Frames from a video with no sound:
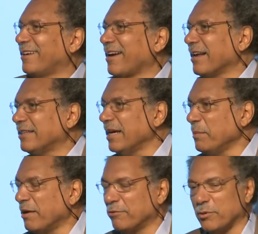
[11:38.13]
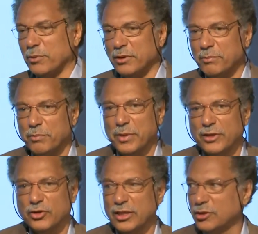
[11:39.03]
Katia, my former
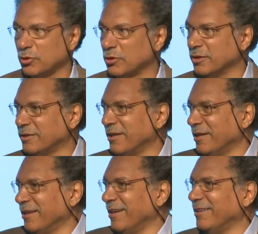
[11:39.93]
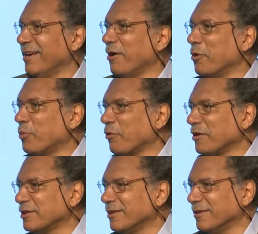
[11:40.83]
PhD student, now a
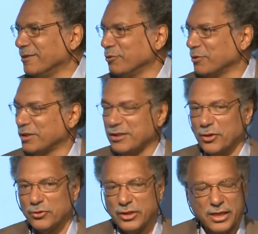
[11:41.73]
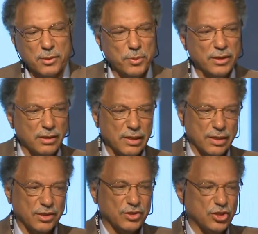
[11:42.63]
professor in the University of Segep,
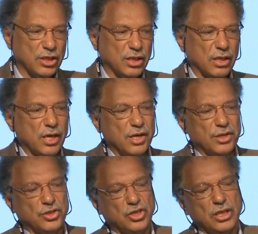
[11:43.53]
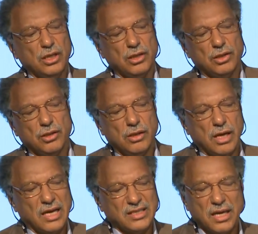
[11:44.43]
she
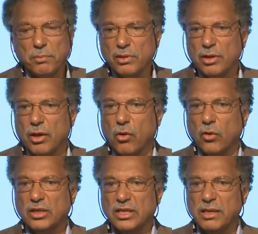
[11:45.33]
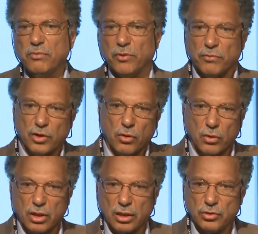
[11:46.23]
assembled a whole team from the whole
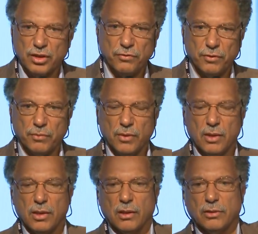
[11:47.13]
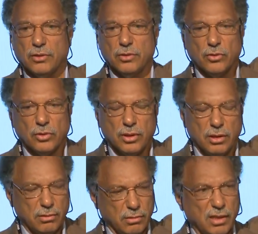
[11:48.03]
country, from the
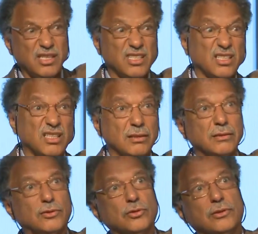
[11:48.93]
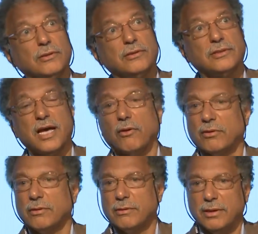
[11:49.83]
northeast to the
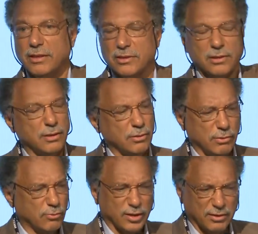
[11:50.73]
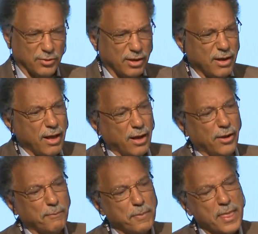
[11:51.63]
southeast or whatever,
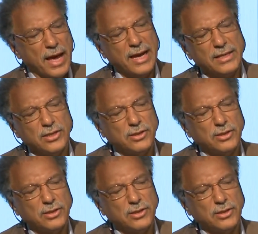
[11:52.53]
and